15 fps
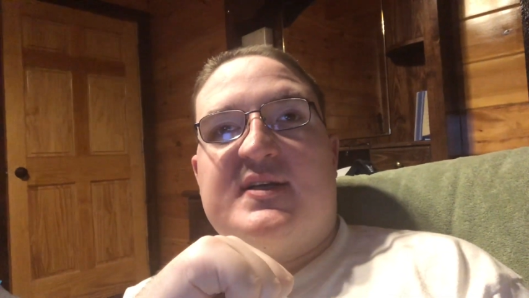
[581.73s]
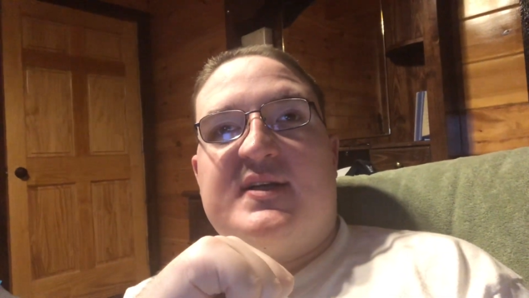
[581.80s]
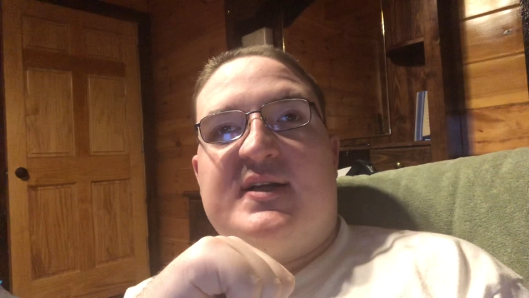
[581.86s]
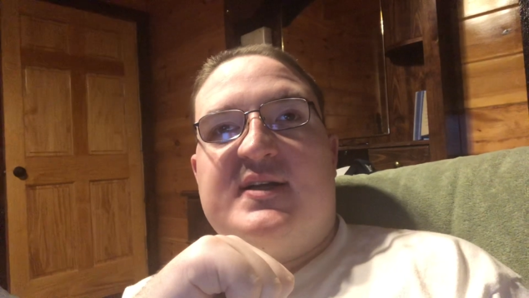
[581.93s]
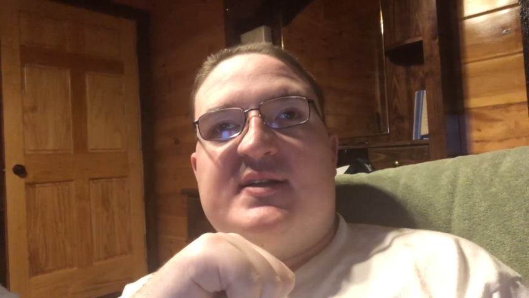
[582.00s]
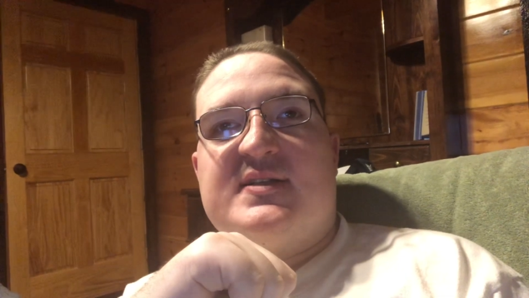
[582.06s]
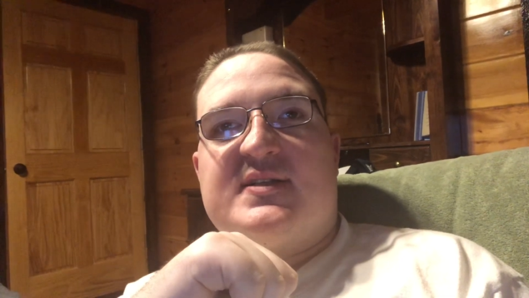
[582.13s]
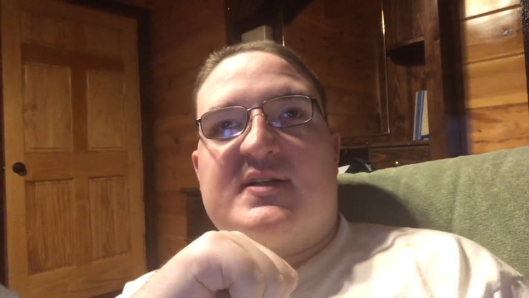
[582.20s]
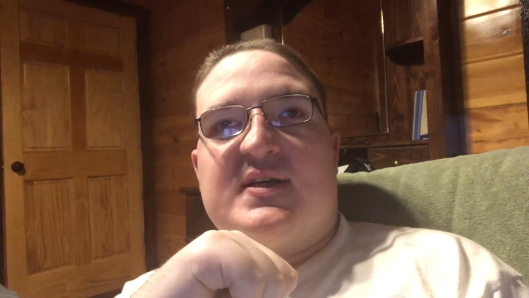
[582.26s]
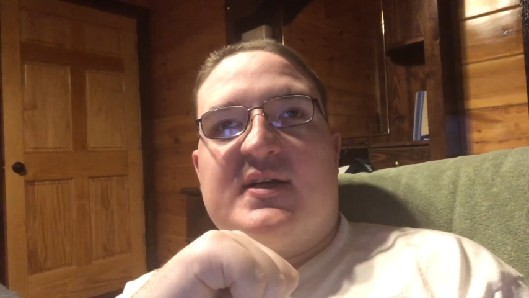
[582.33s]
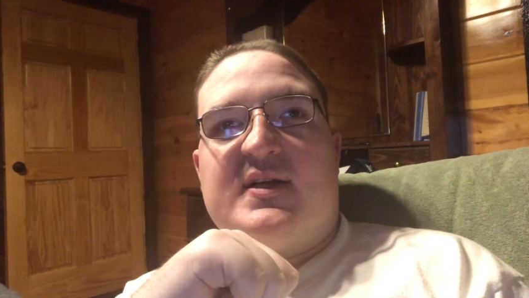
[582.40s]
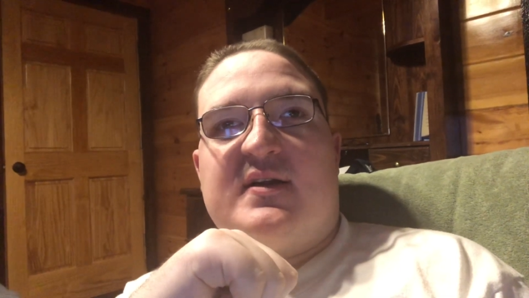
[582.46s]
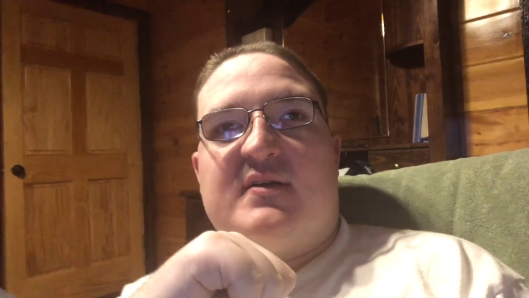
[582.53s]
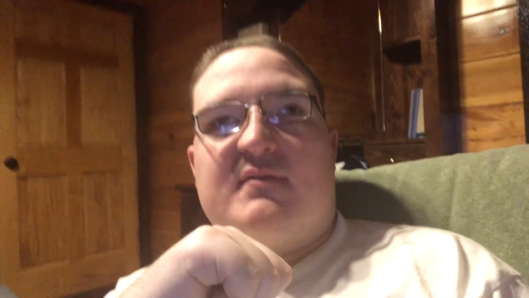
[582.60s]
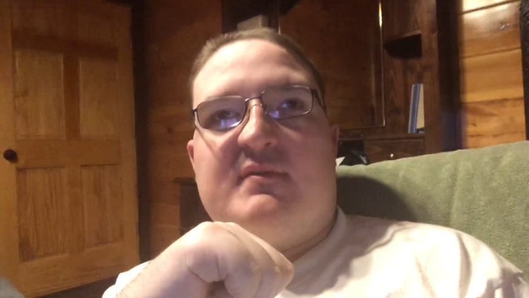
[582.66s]
needs,
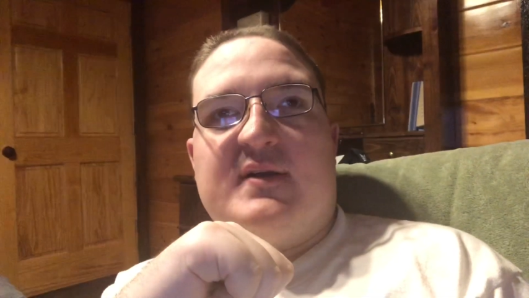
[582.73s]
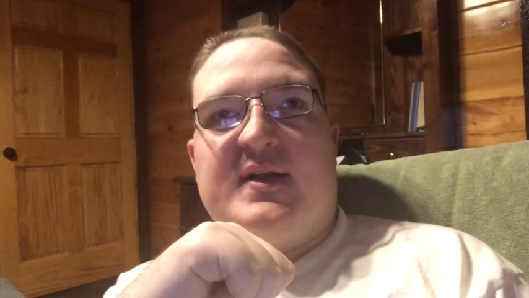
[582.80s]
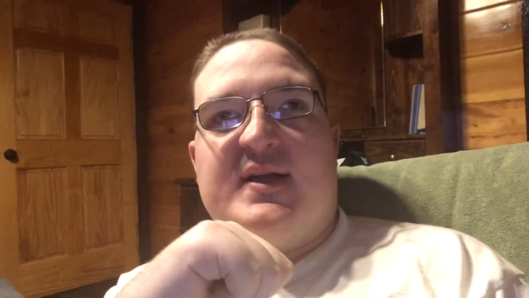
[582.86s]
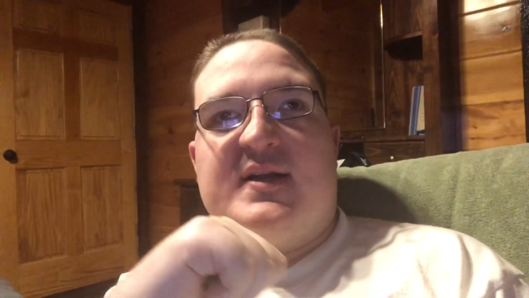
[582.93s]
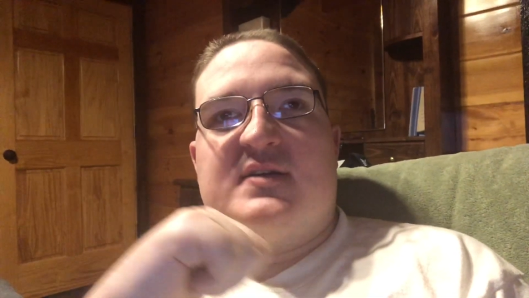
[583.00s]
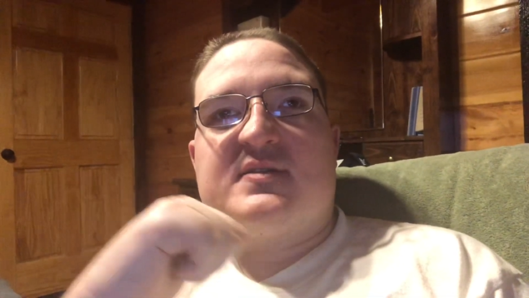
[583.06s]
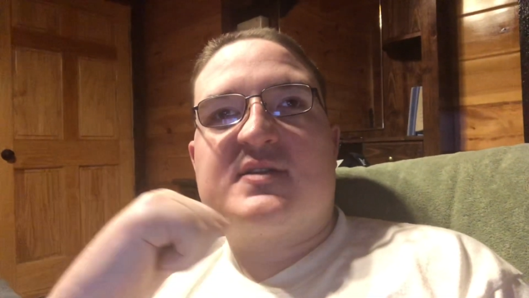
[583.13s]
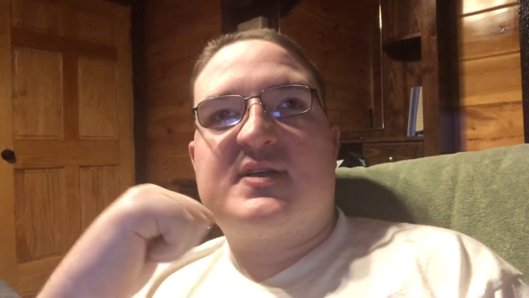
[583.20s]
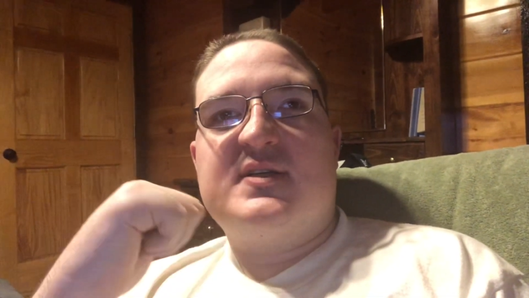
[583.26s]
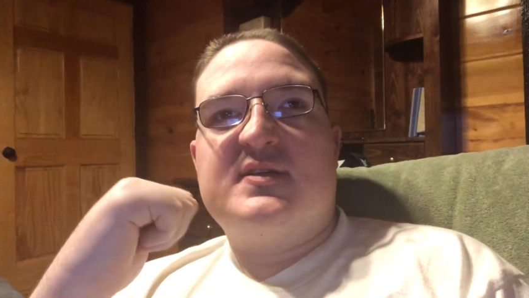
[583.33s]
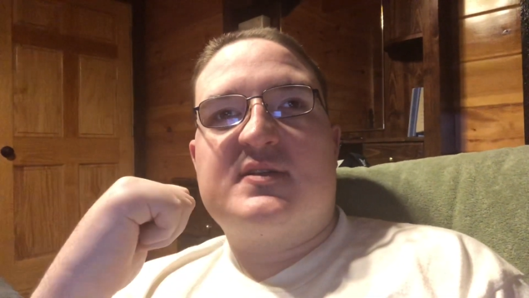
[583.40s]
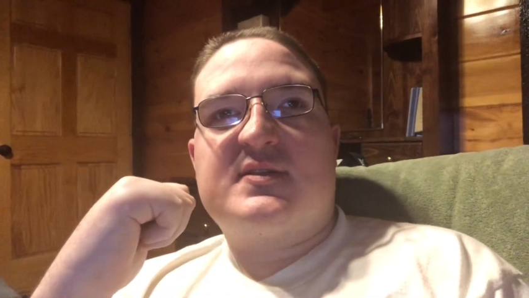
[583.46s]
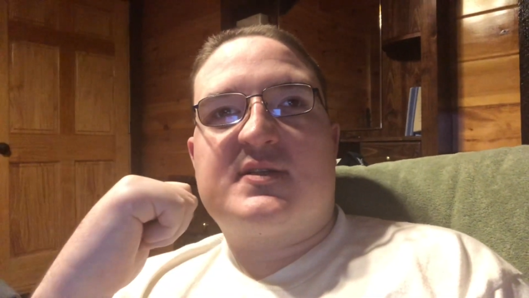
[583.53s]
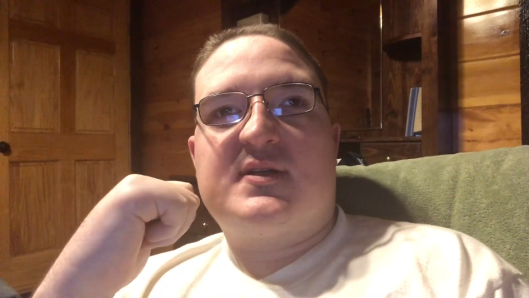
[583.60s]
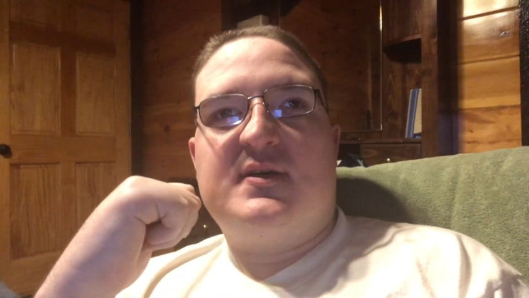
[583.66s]
like, a radio
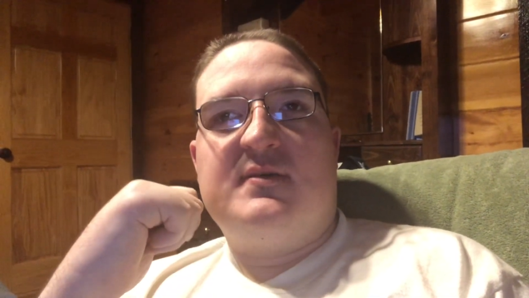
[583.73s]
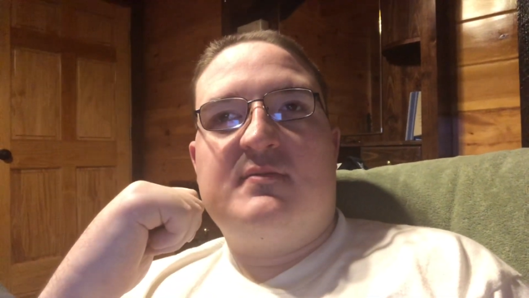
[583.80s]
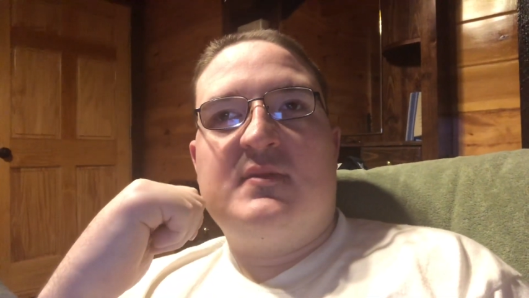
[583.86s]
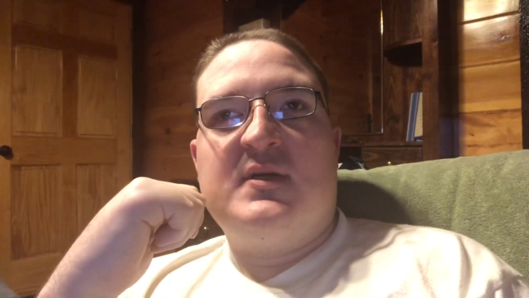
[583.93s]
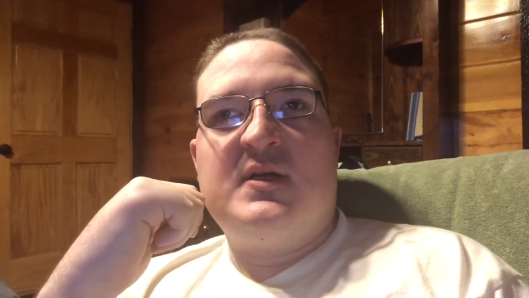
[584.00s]
system.